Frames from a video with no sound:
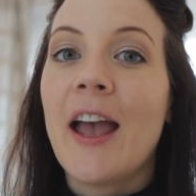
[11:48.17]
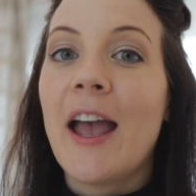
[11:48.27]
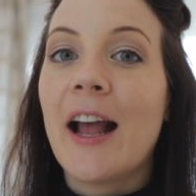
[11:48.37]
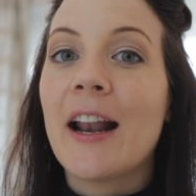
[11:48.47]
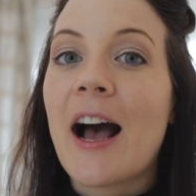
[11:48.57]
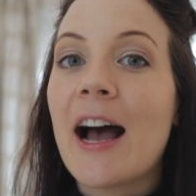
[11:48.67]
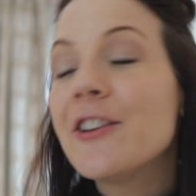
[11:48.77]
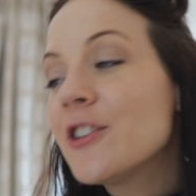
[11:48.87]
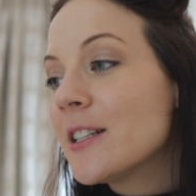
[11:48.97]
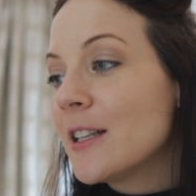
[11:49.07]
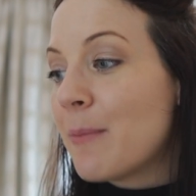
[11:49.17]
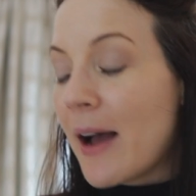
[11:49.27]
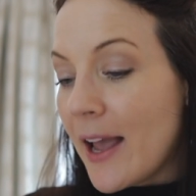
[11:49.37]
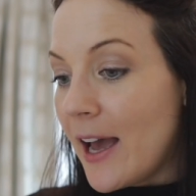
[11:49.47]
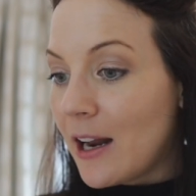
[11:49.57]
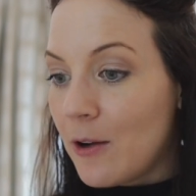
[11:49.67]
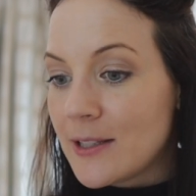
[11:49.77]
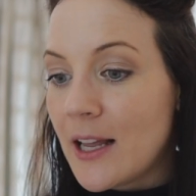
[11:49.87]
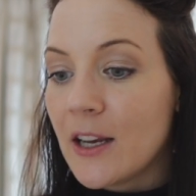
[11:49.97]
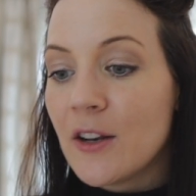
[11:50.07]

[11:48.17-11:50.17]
and I just, in my head, I was like,